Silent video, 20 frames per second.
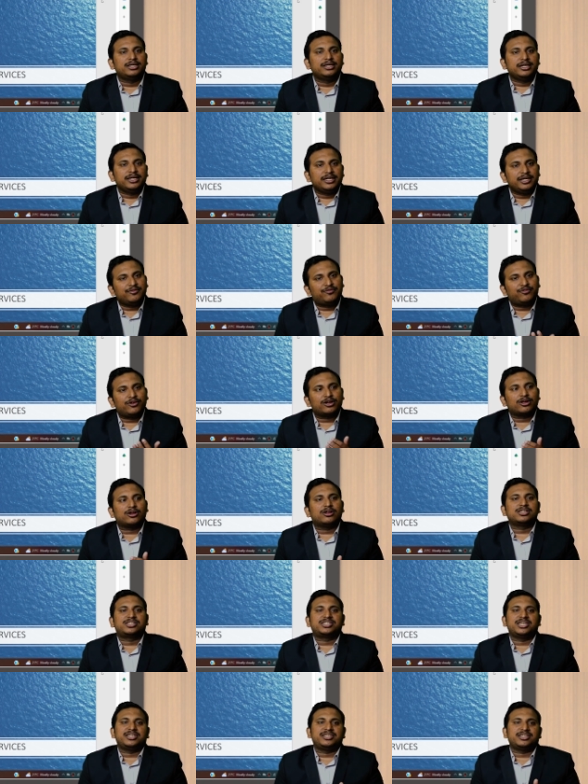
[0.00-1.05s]
If at all
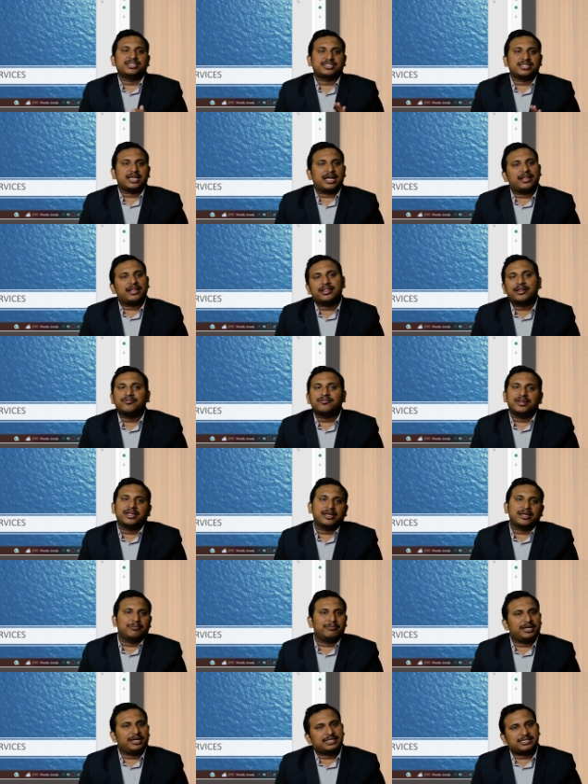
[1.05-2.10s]
changes are there, we can
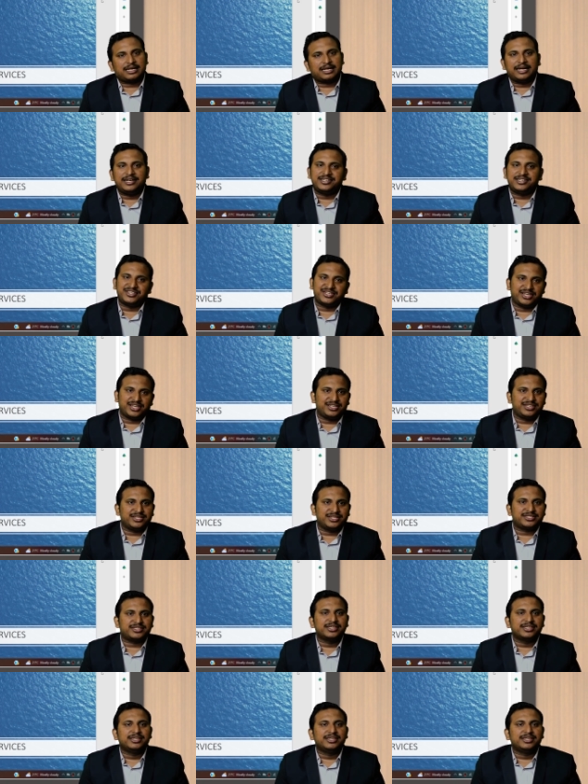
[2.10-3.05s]
make slight changes.